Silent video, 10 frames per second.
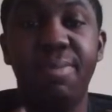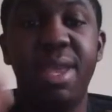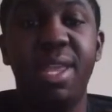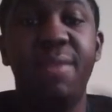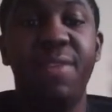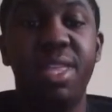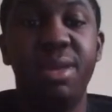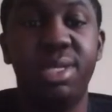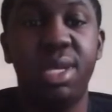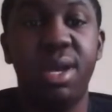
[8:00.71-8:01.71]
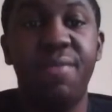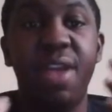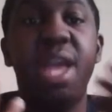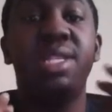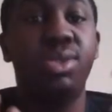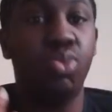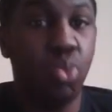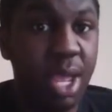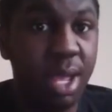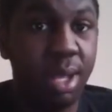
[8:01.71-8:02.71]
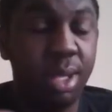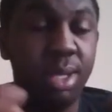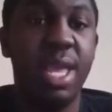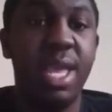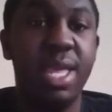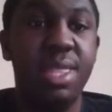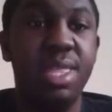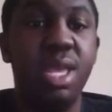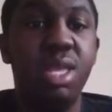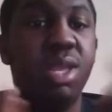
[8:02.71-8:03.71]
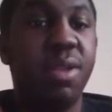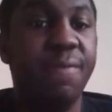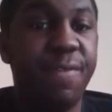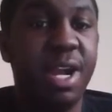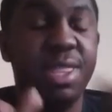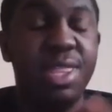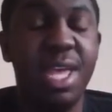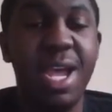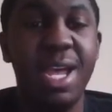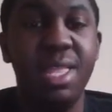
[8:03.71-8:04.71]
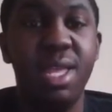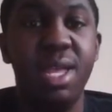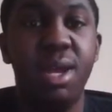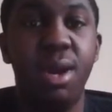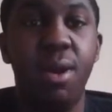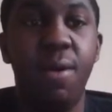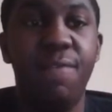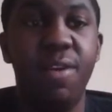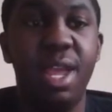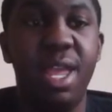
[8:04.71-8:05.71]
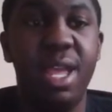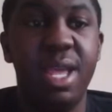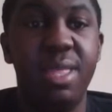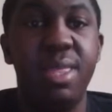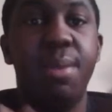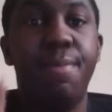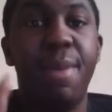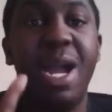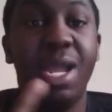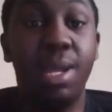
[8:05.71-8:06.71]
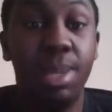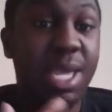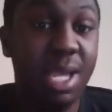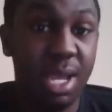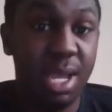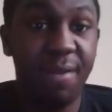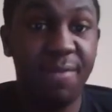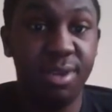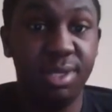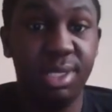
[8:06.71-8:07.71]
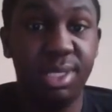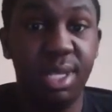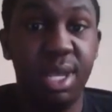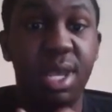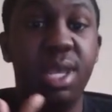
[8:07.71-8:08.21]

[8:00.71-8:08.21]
making videos of as well, and you can find that over in my Glee Covers